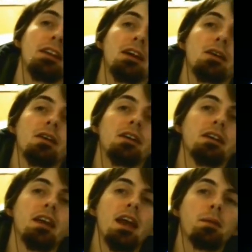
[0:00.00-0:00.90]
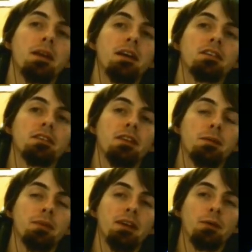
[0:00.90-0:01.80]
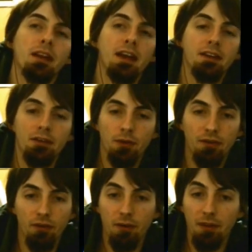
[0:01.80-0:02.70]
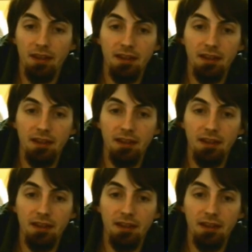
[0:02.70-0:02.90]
like, a game, and I just, like, play it one-handed or whatever, while I'm, like,